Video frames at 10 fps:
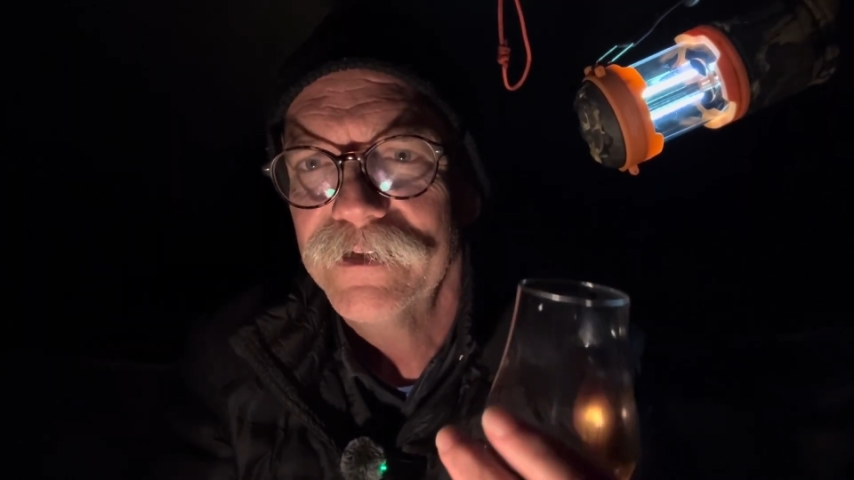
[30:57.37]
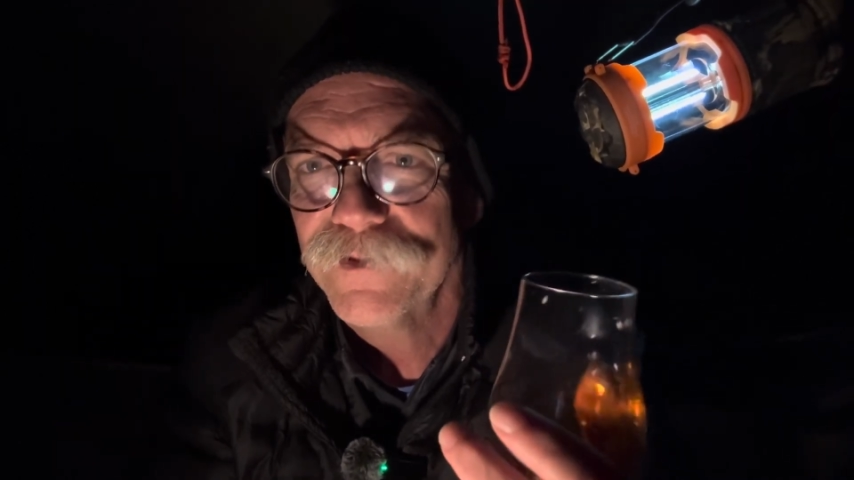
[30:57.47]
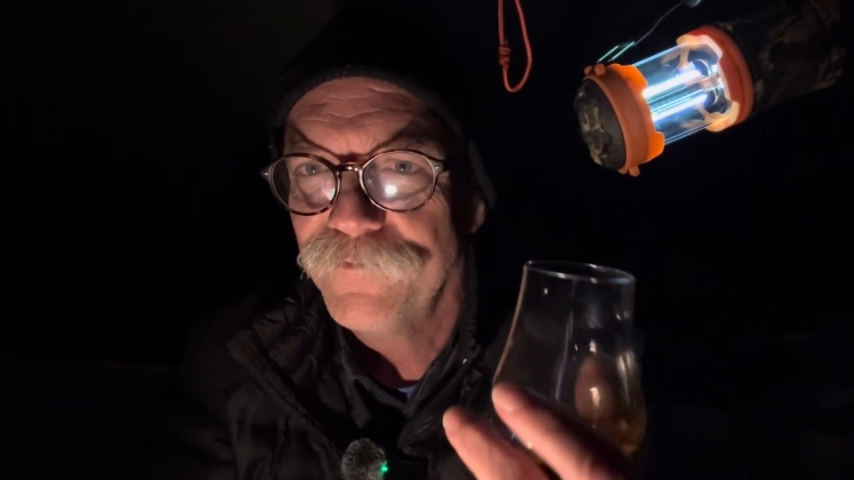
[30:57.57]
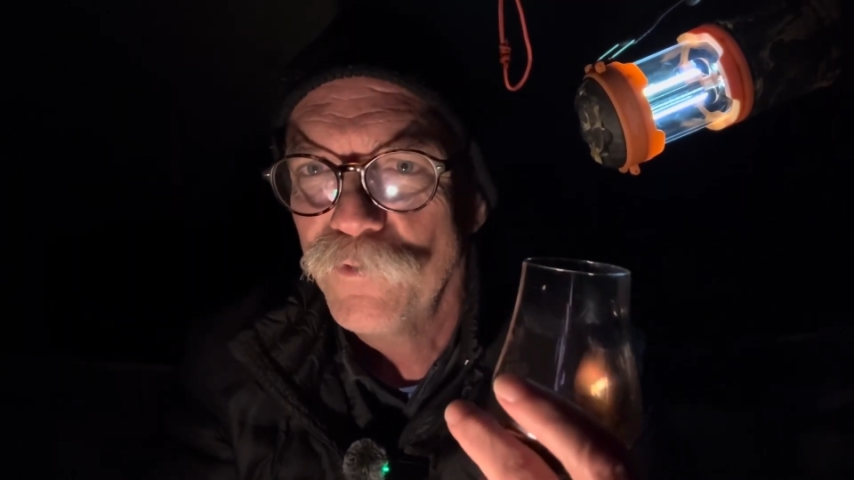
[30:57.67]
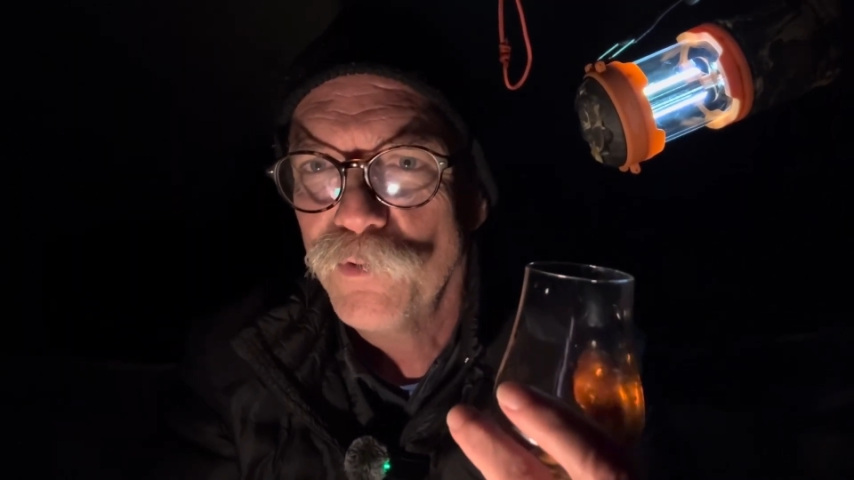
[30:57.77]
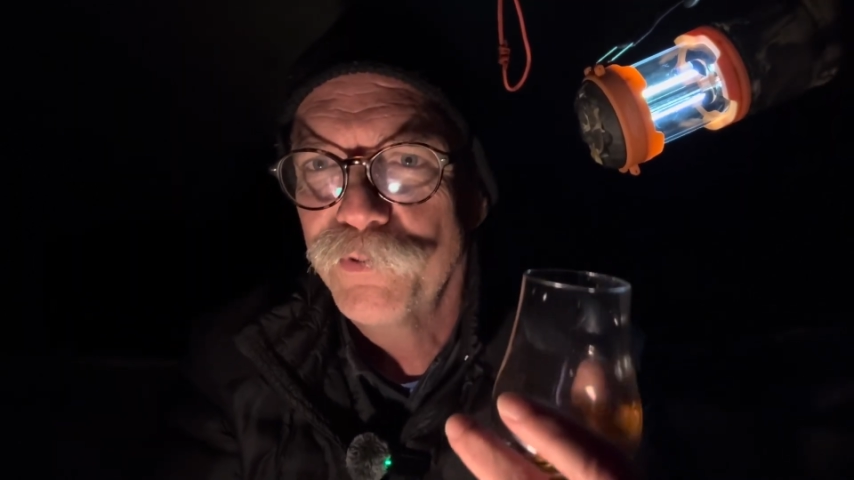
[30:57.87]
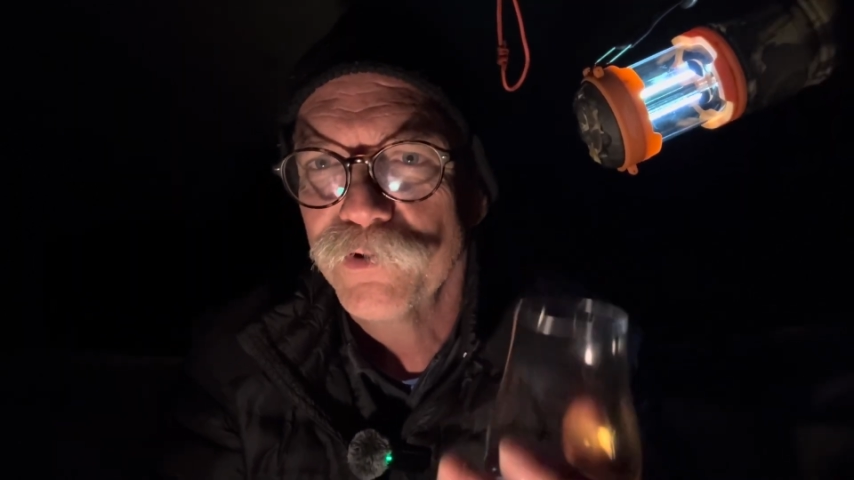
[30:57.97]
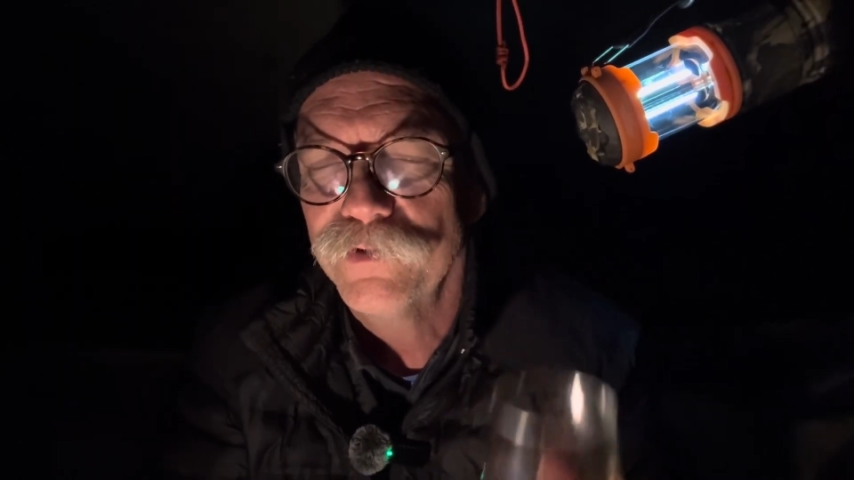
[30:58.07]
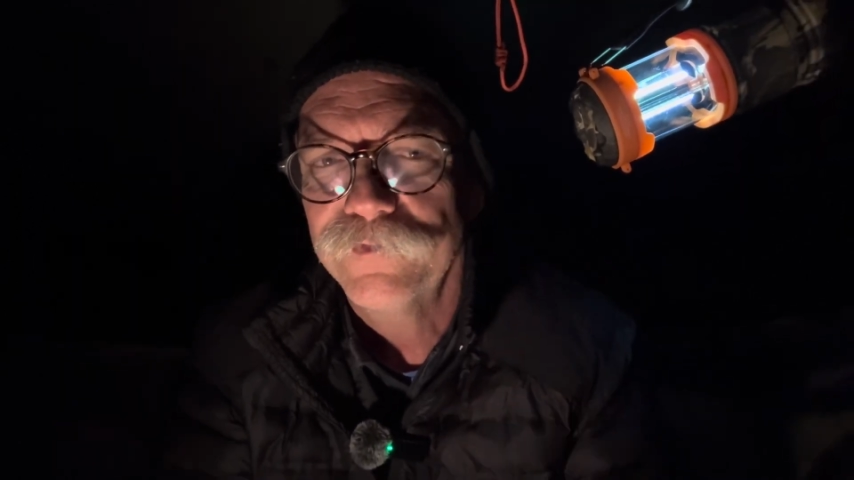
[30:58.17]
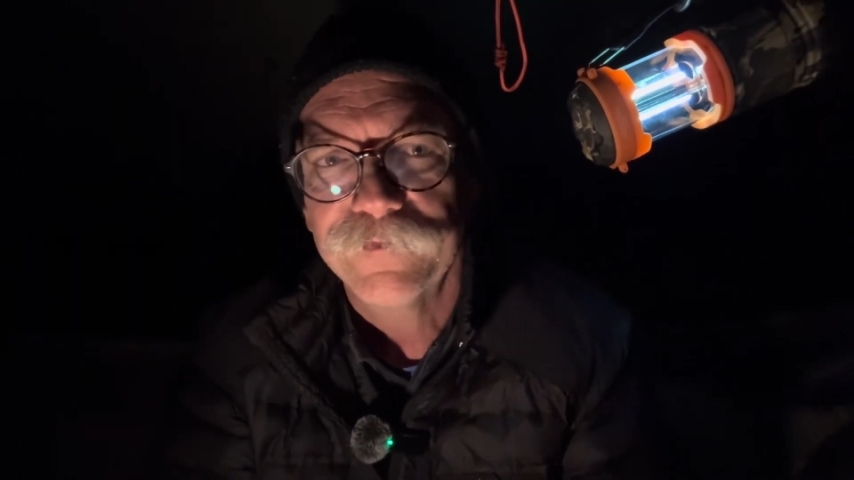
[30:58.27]
the
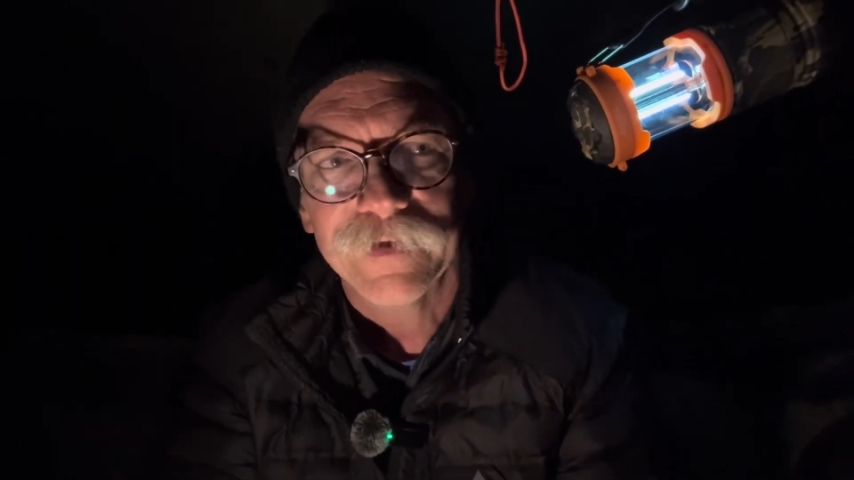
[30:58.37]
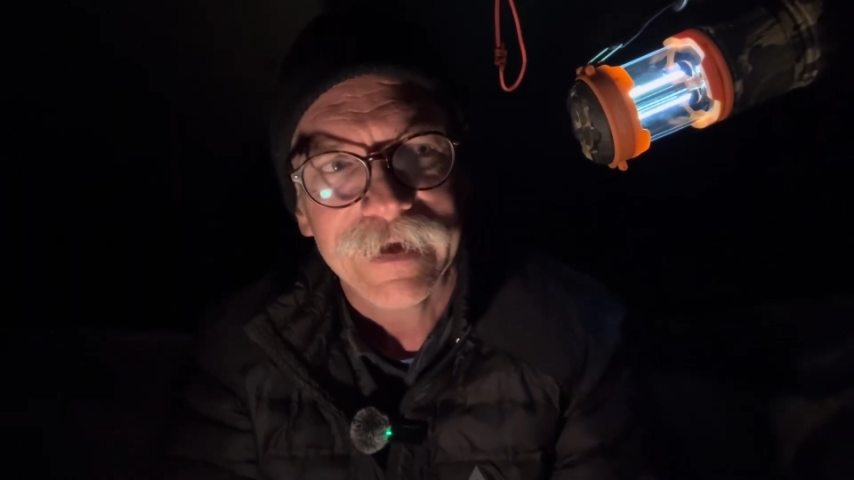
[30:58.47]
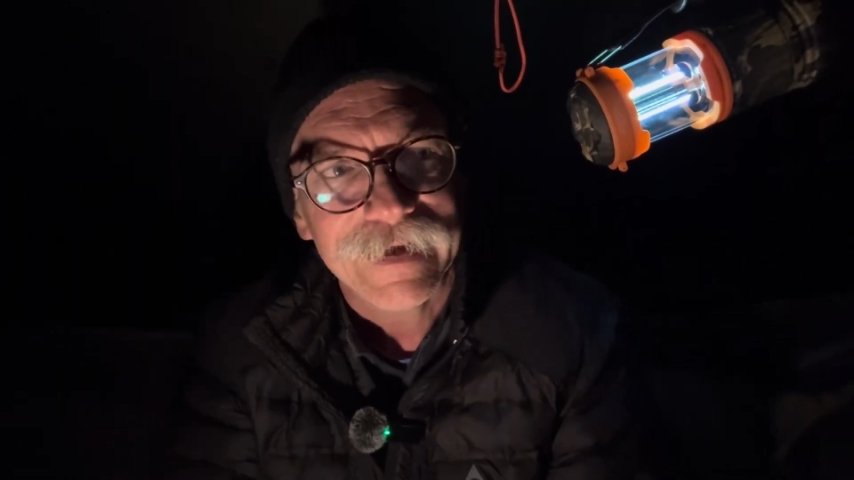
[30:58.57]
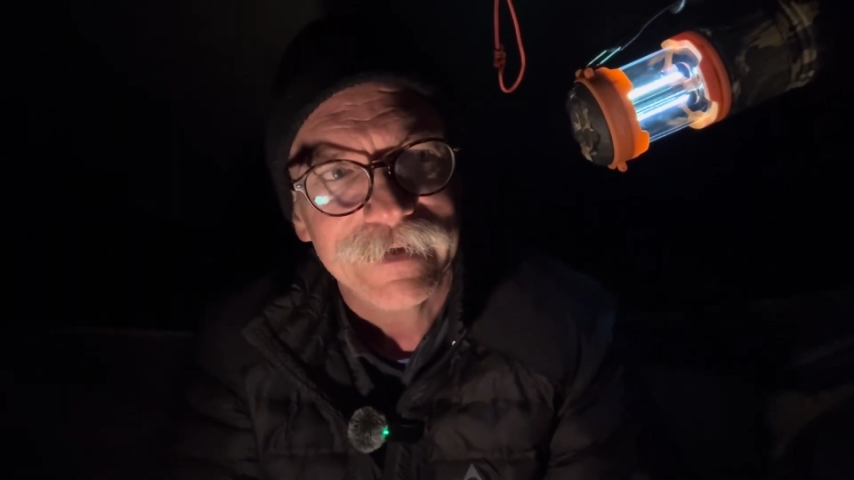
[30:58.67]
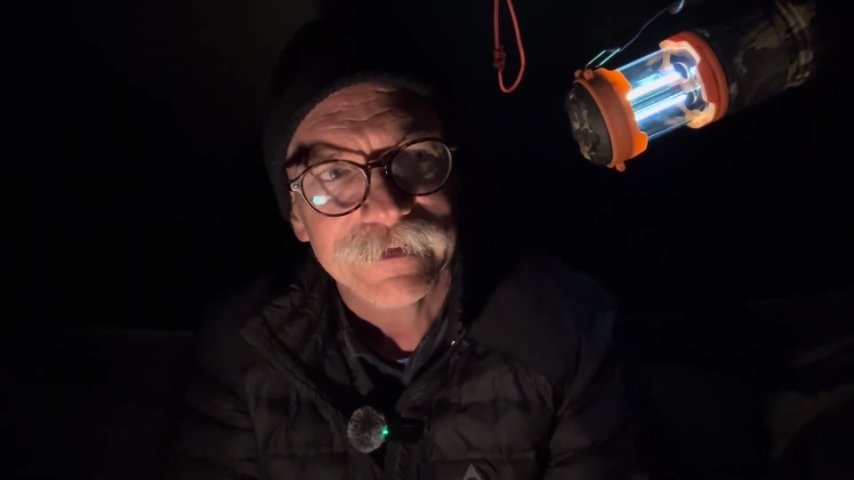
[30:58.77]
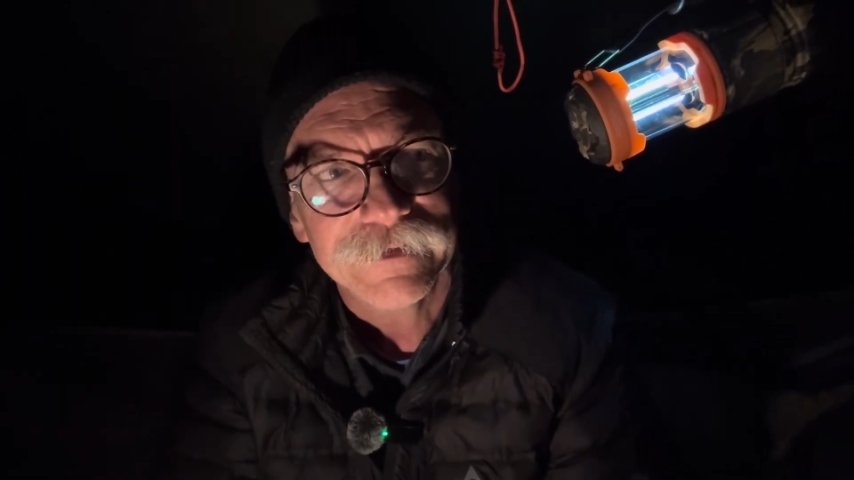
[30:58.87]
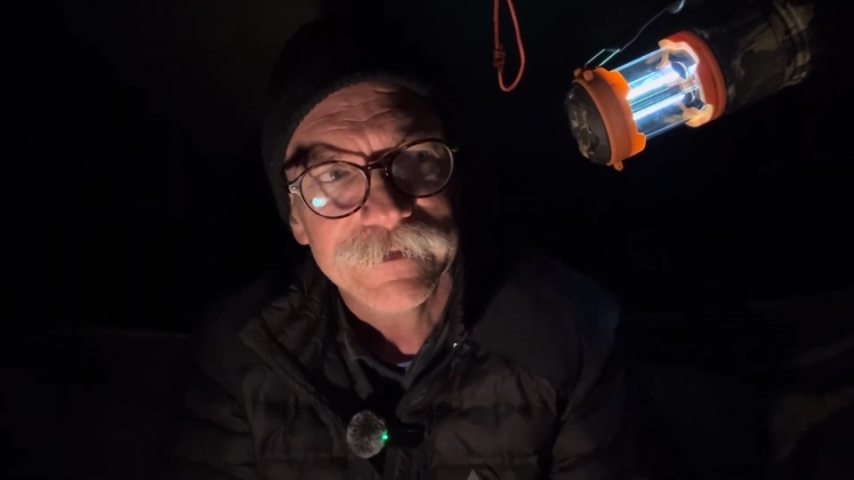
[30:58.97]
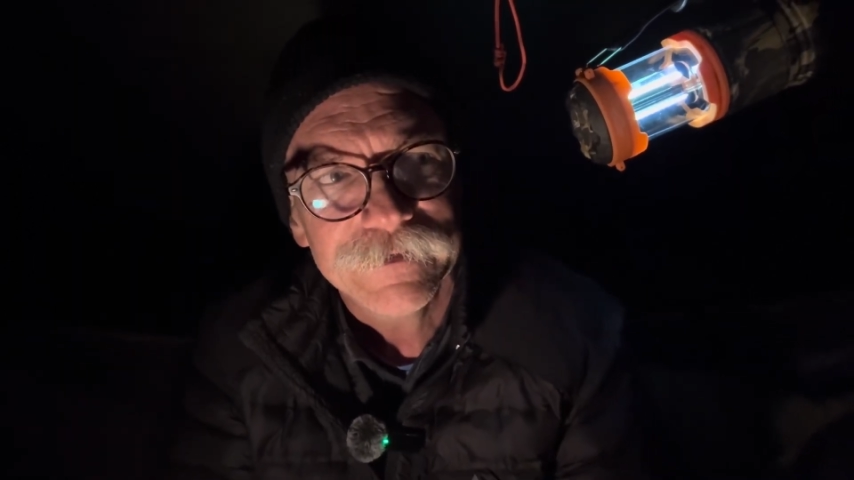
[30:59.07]
foolproof and